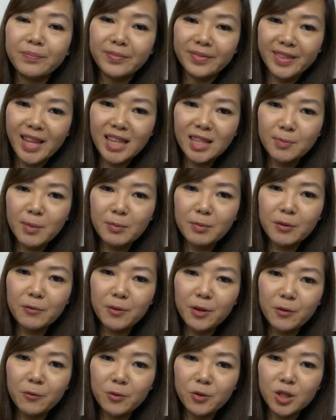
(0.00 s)
That's my
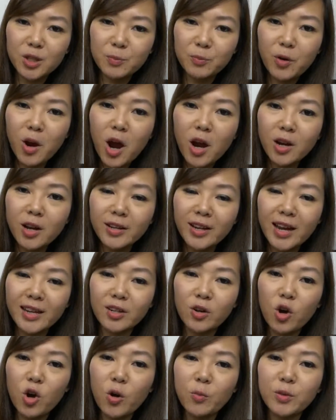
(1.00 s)
review for this product,
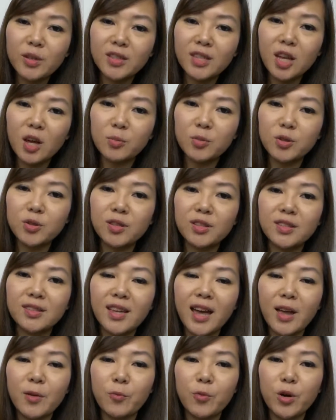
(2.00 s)
and I hope this helps you
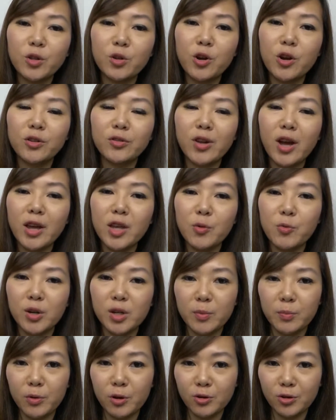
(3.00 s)
decide whether or not you
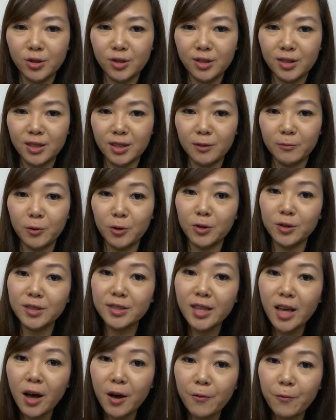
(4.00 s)
want to purchase this for
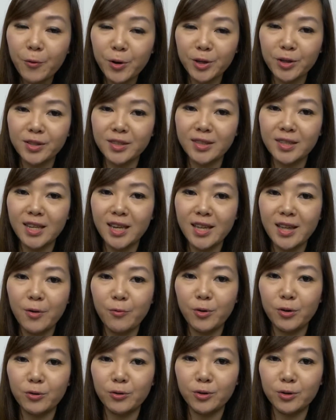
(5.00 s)
yourself when you see it
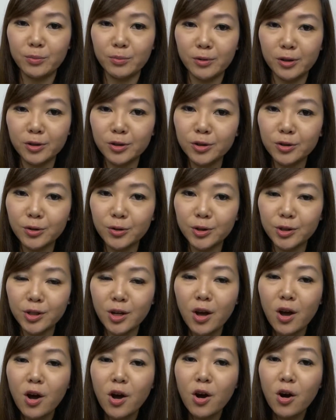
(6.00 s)
at Winners and Marshalls.
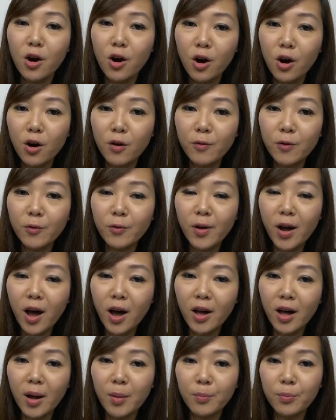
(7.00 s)

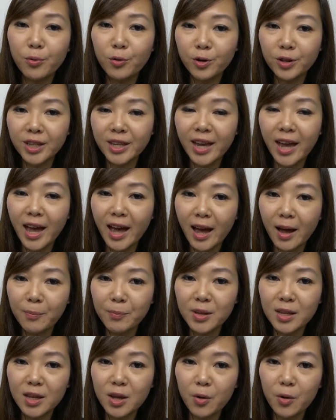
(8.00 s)
Overall, I'm pretty happy